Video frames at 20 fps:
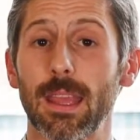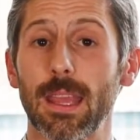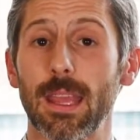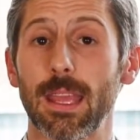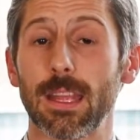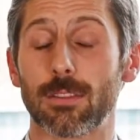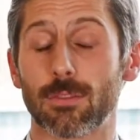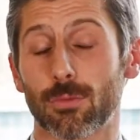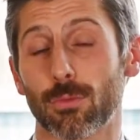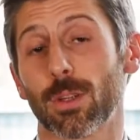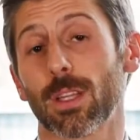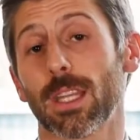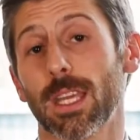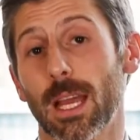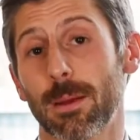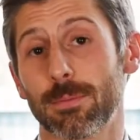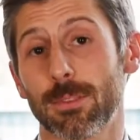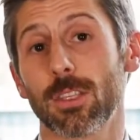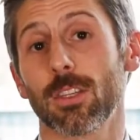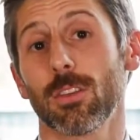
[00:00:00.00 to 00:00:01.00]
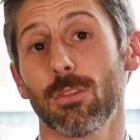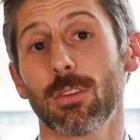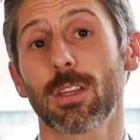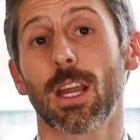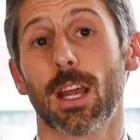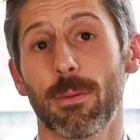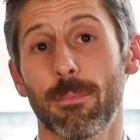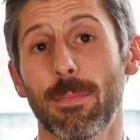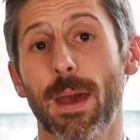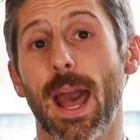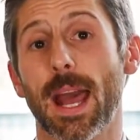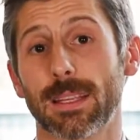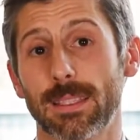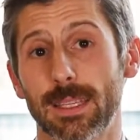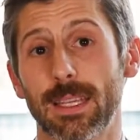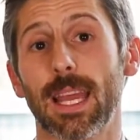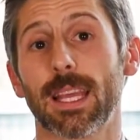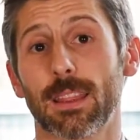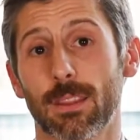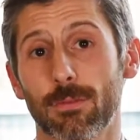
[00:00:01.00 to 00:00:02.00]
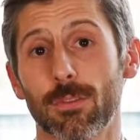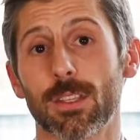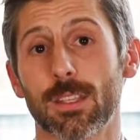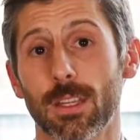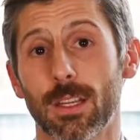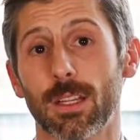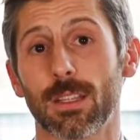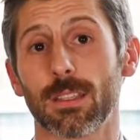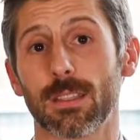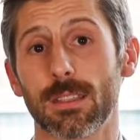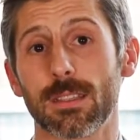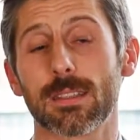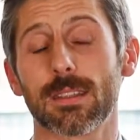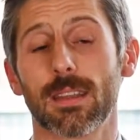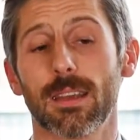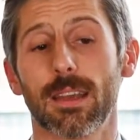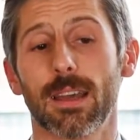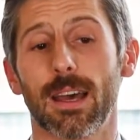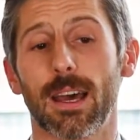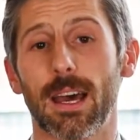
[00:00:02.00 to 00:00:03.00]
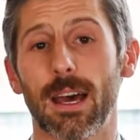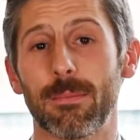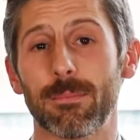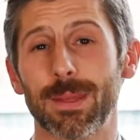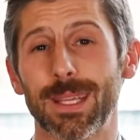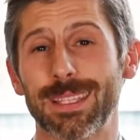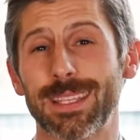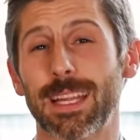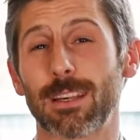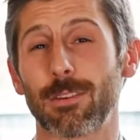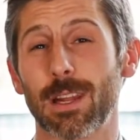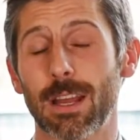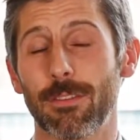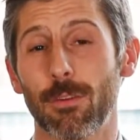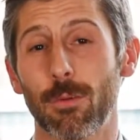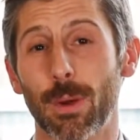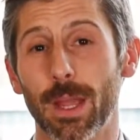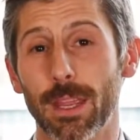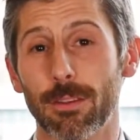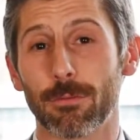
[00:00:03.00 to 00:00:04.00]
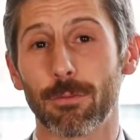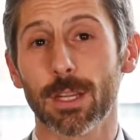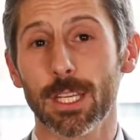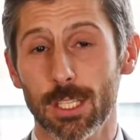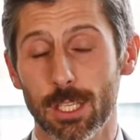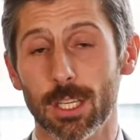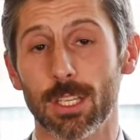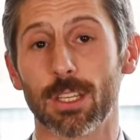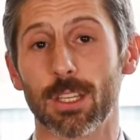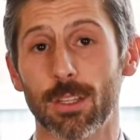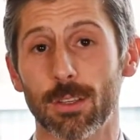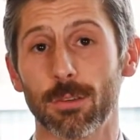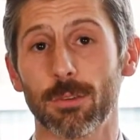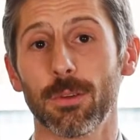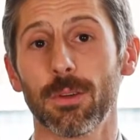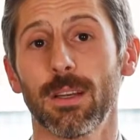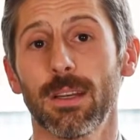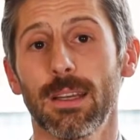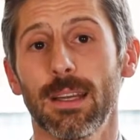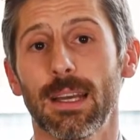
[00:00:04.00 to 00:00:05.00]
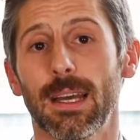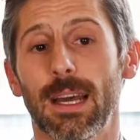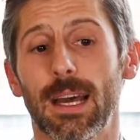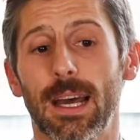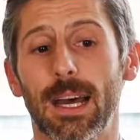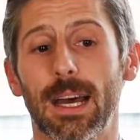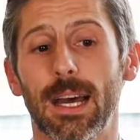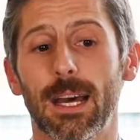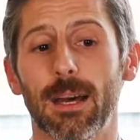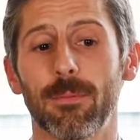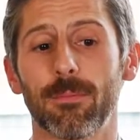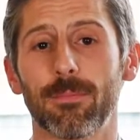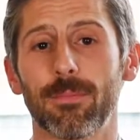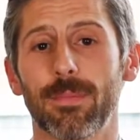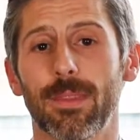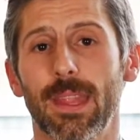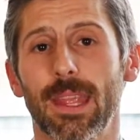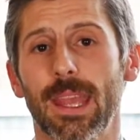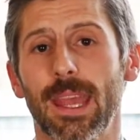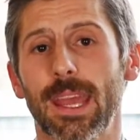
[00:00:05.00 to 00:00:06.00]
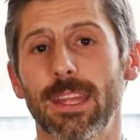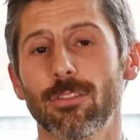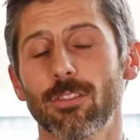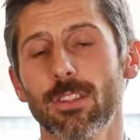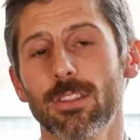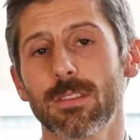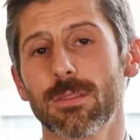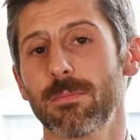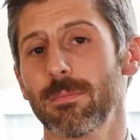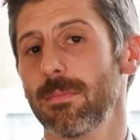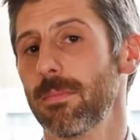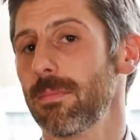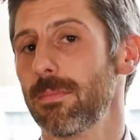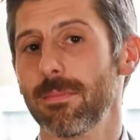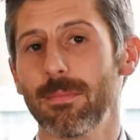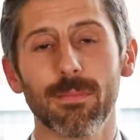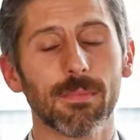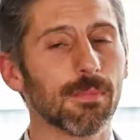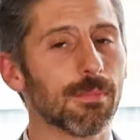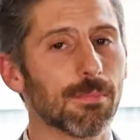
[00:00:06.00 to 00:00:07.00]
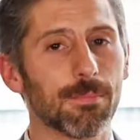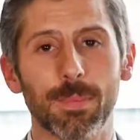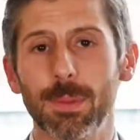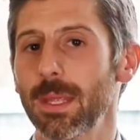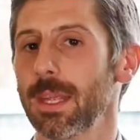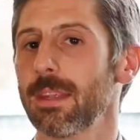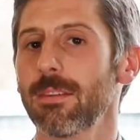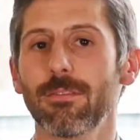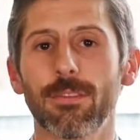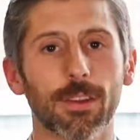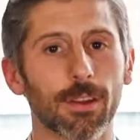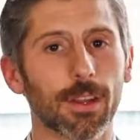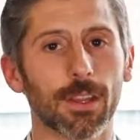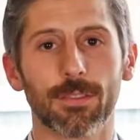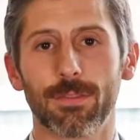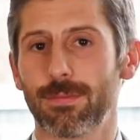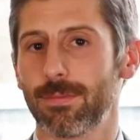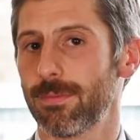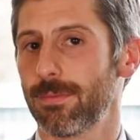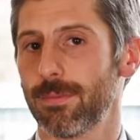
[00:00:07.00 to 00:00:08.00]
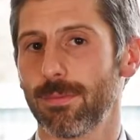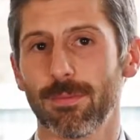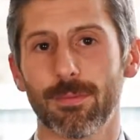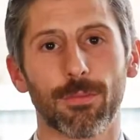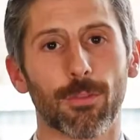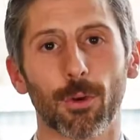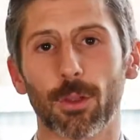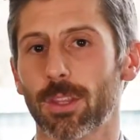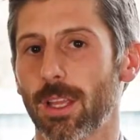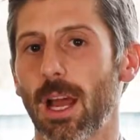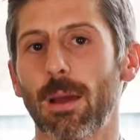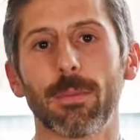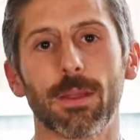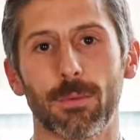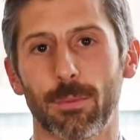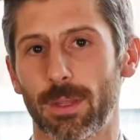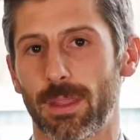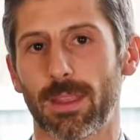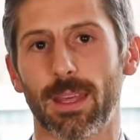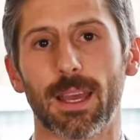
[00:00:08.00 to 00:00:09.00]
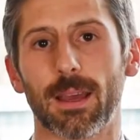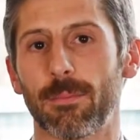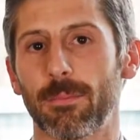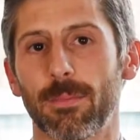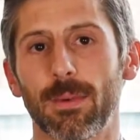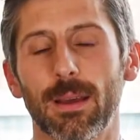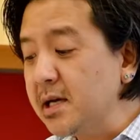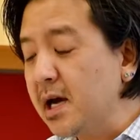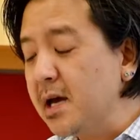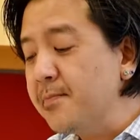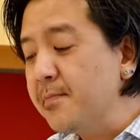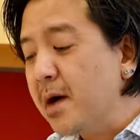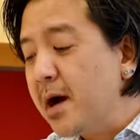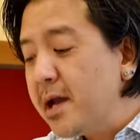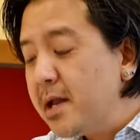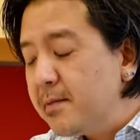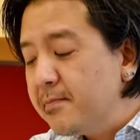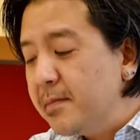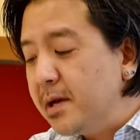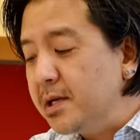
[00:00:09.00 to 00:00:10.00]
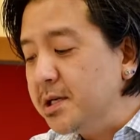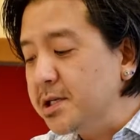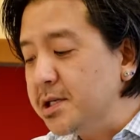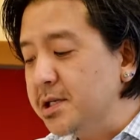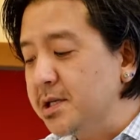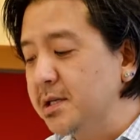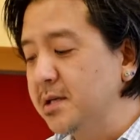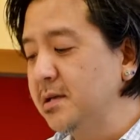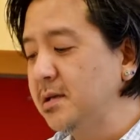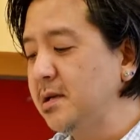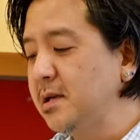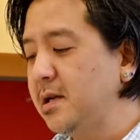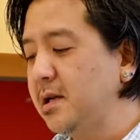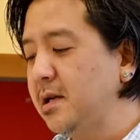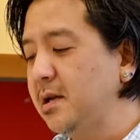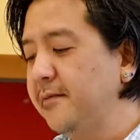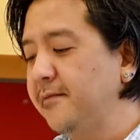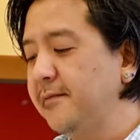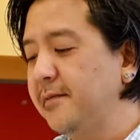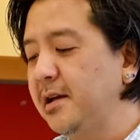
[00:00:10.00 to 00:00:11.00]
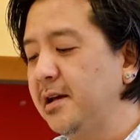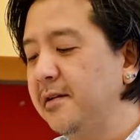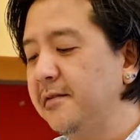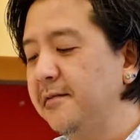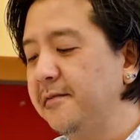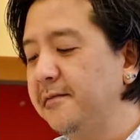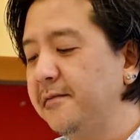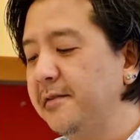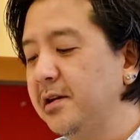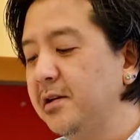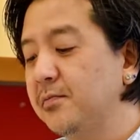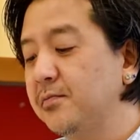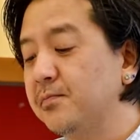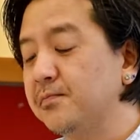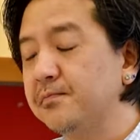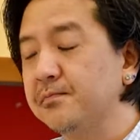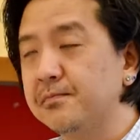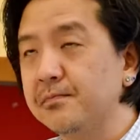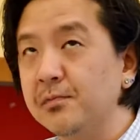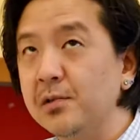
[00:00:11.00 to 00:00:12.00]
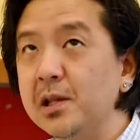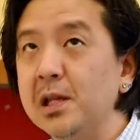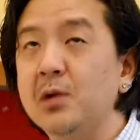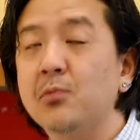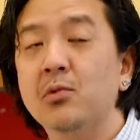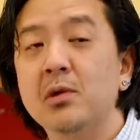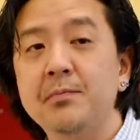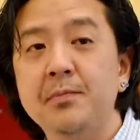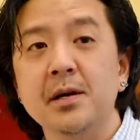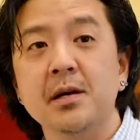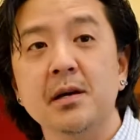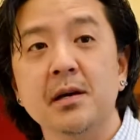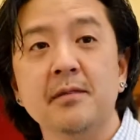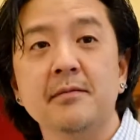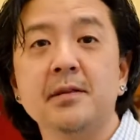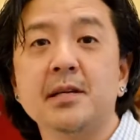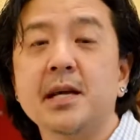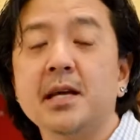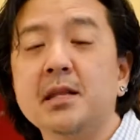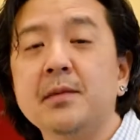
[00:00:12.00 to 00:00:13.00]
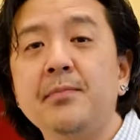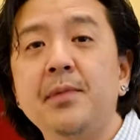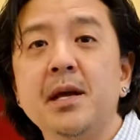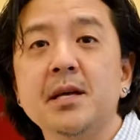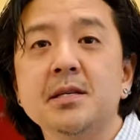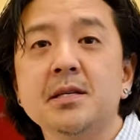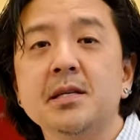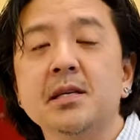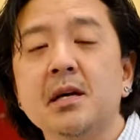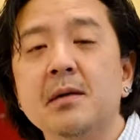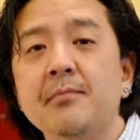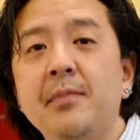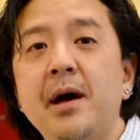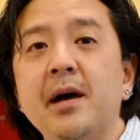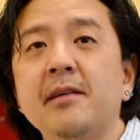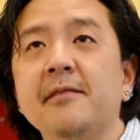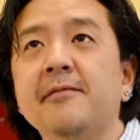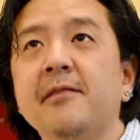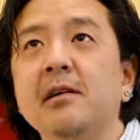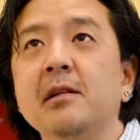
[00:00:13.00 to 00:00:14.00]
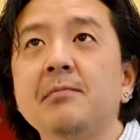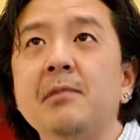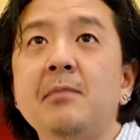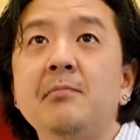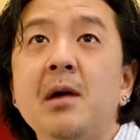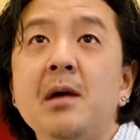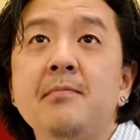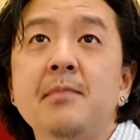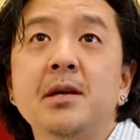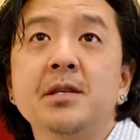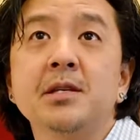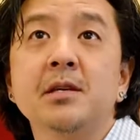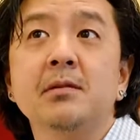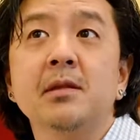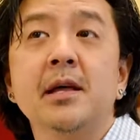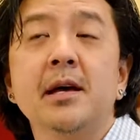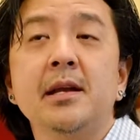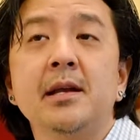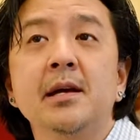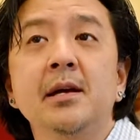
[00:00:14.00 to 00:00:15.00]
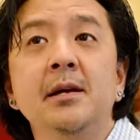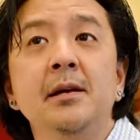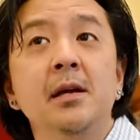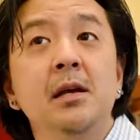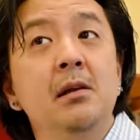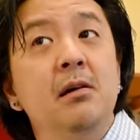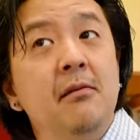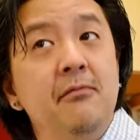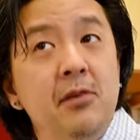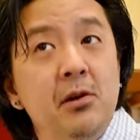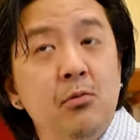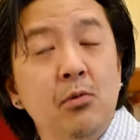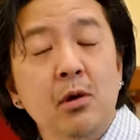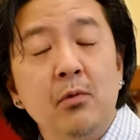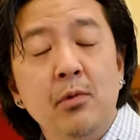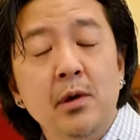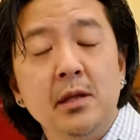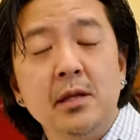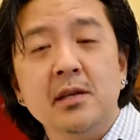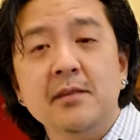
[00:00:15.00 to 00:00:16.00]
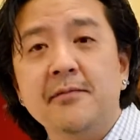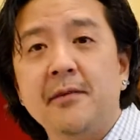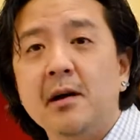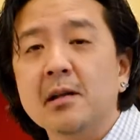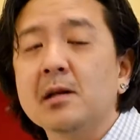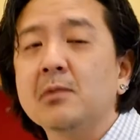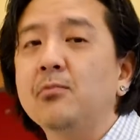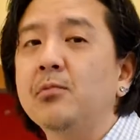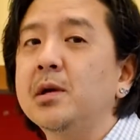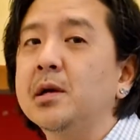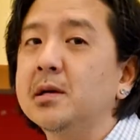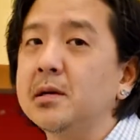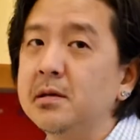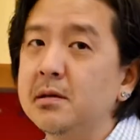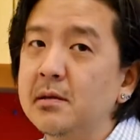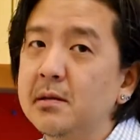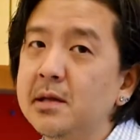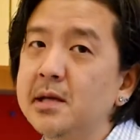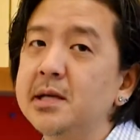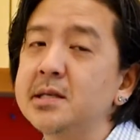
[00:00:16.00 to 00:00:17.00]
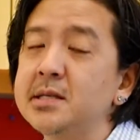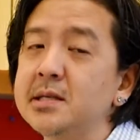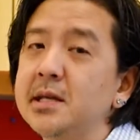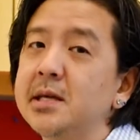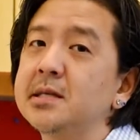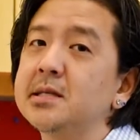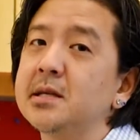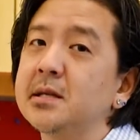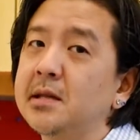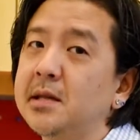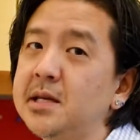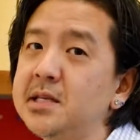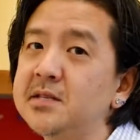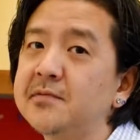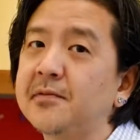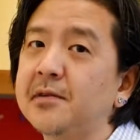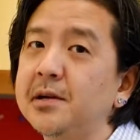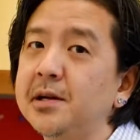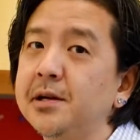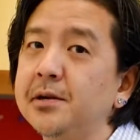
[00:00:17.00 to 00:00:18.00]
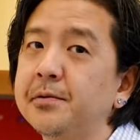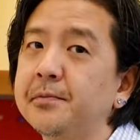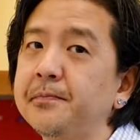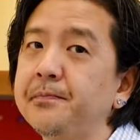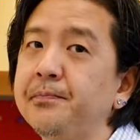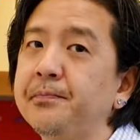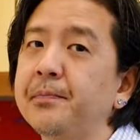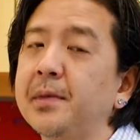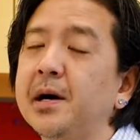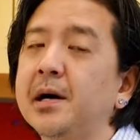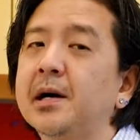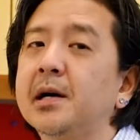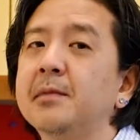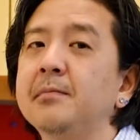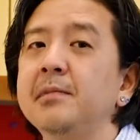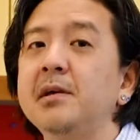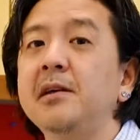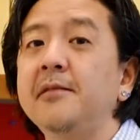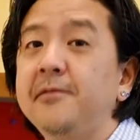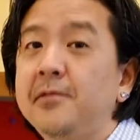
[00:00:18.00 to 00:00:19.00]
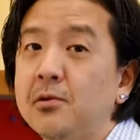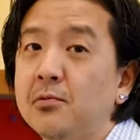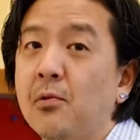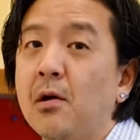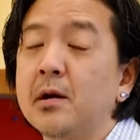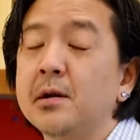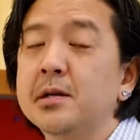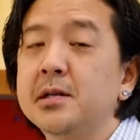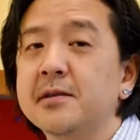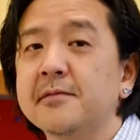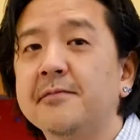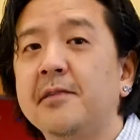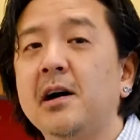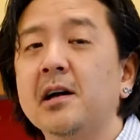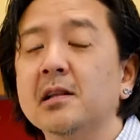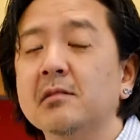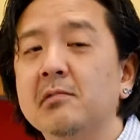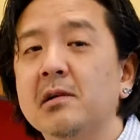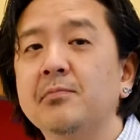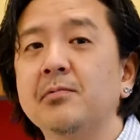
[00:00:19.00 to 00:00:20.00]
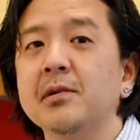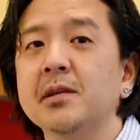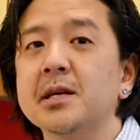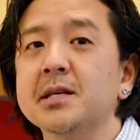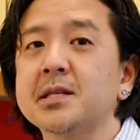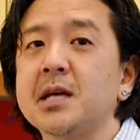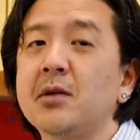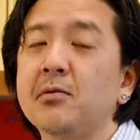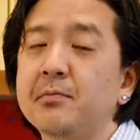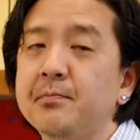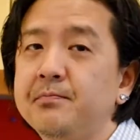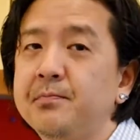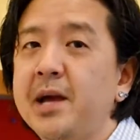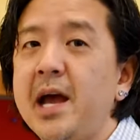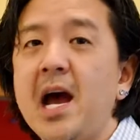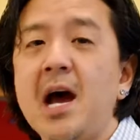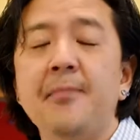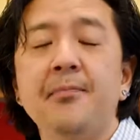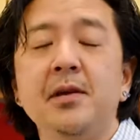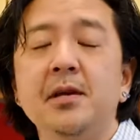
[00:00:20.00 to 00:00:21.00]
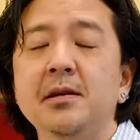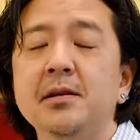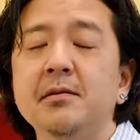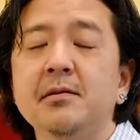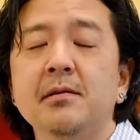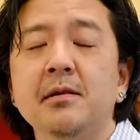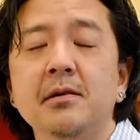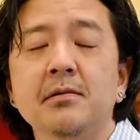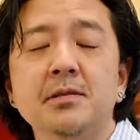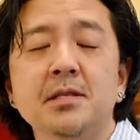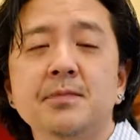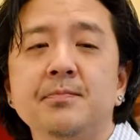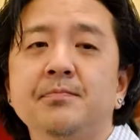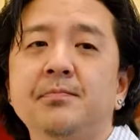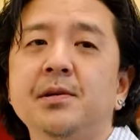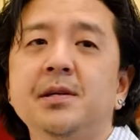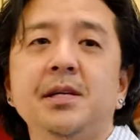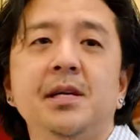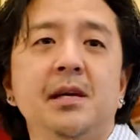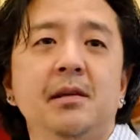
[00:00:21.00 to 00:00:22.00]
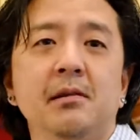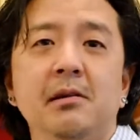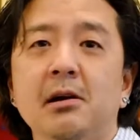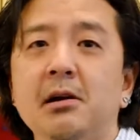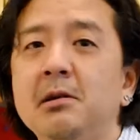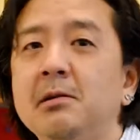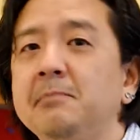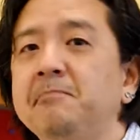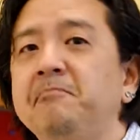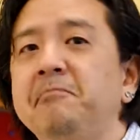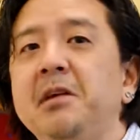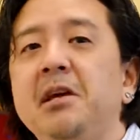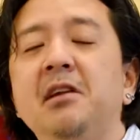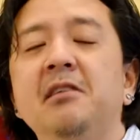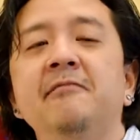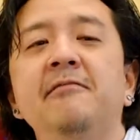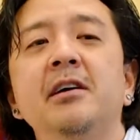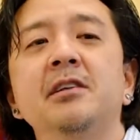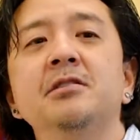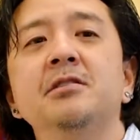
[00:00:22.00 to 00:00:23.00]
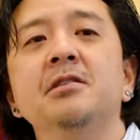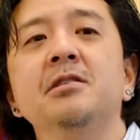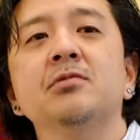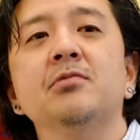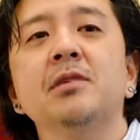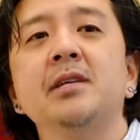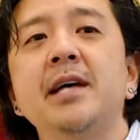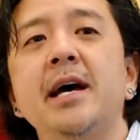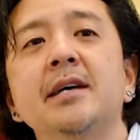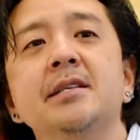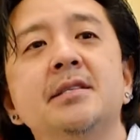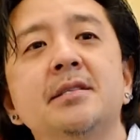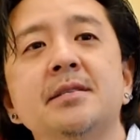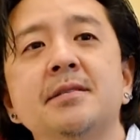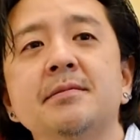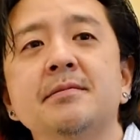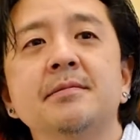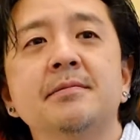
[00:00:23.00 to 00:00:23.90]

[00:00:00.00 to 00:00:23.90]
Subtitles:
It's really up to you to come back to get the results because I don't have a way of reaching you. And just being very forthcoming with them. I might mention, if it really would be good to get the patient to come back and follow up, I might mention that, if you were willing to follow up, we could do this, this, and this for you. If you wanted to follow up with us, I would be happy to do those particular interventions or tests.